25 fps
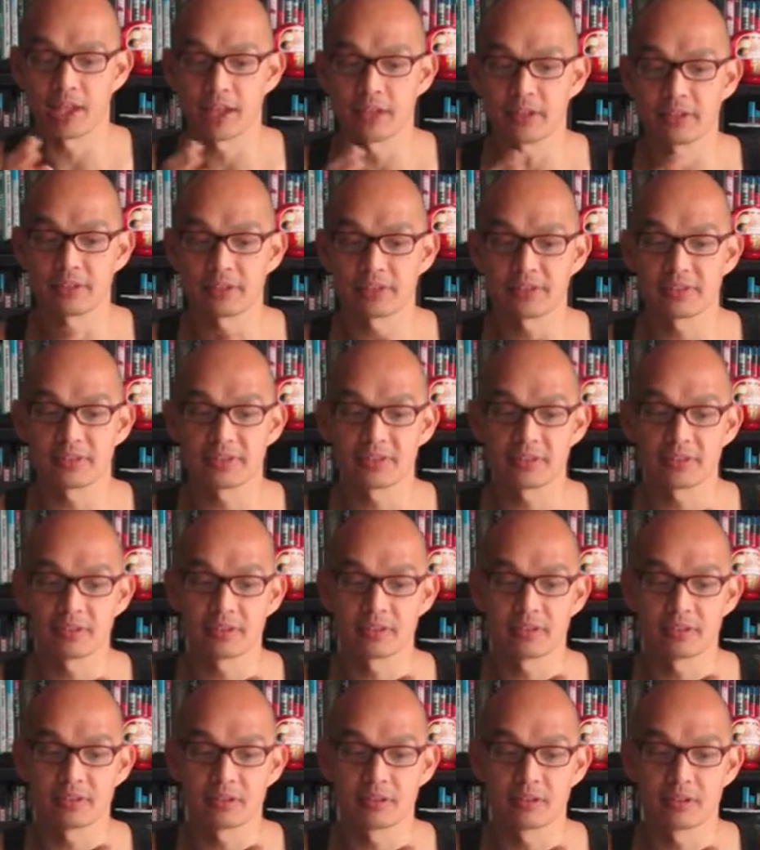It's
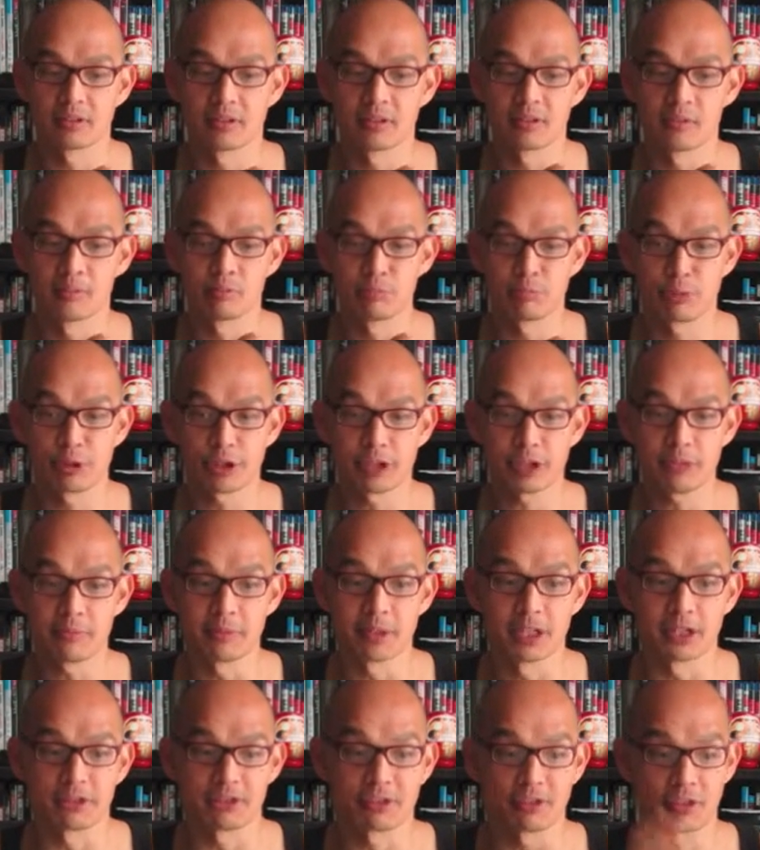pretty
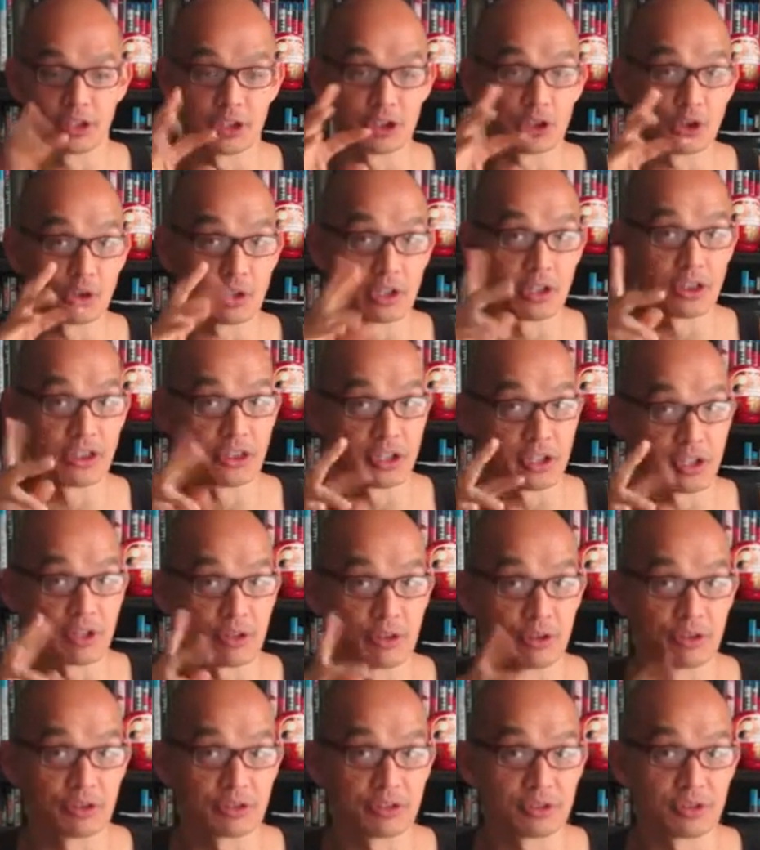much like you can think
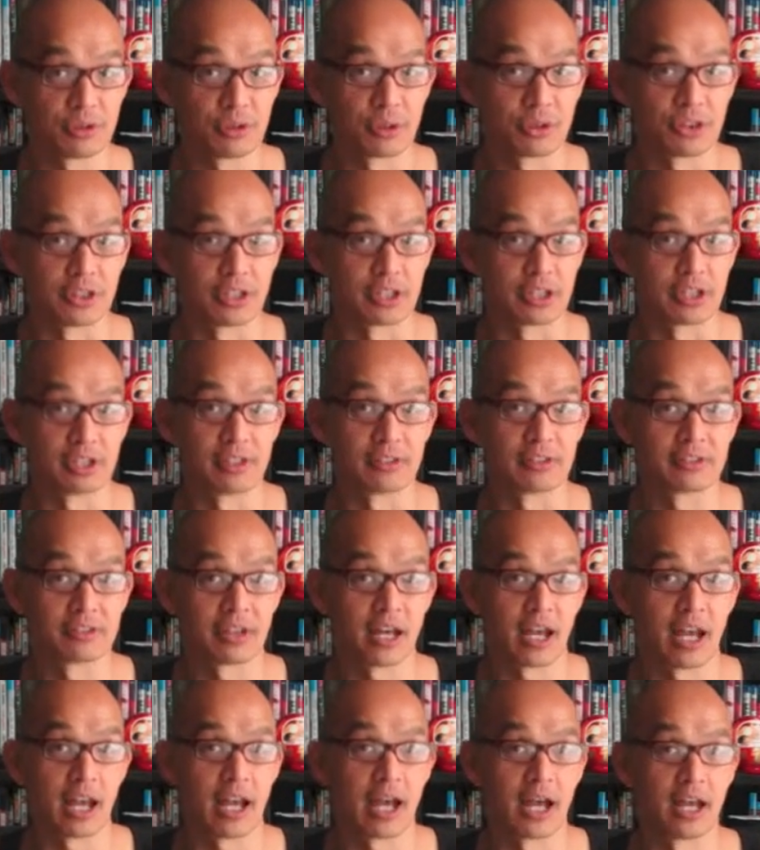of those two things
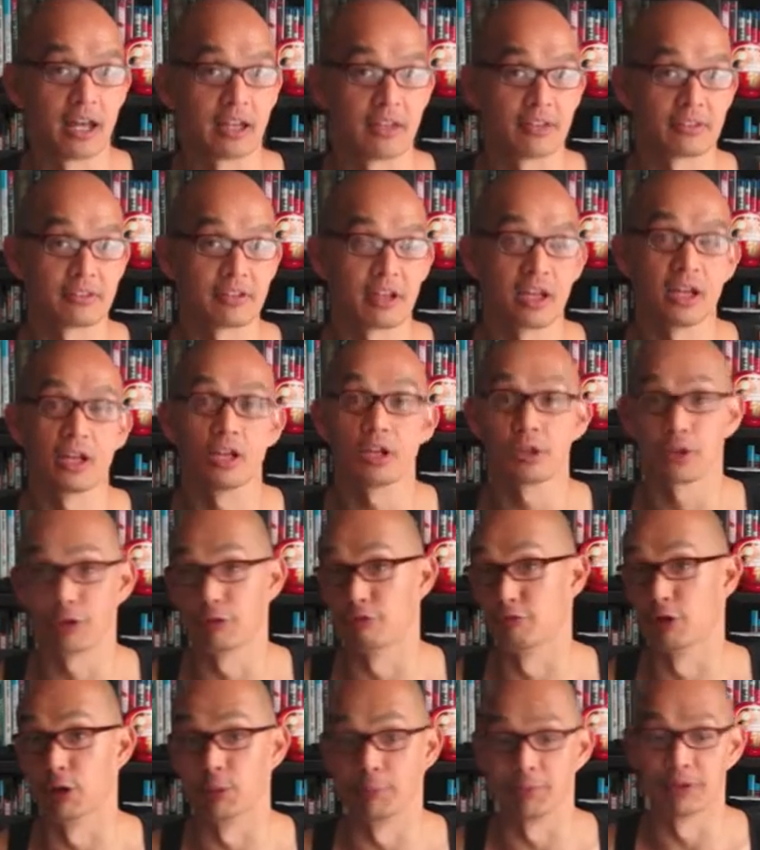as
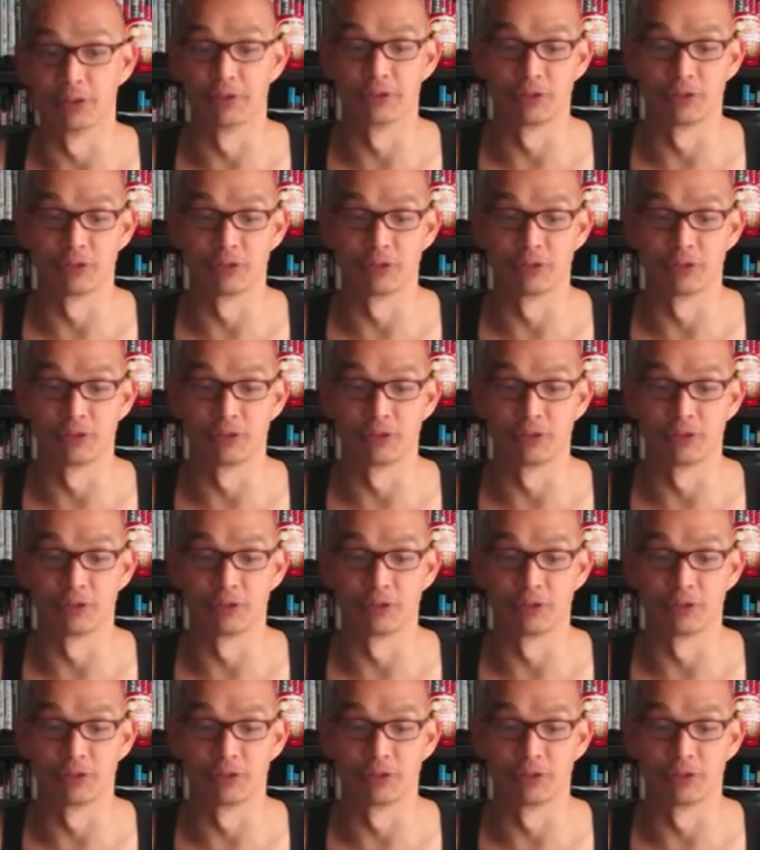the rope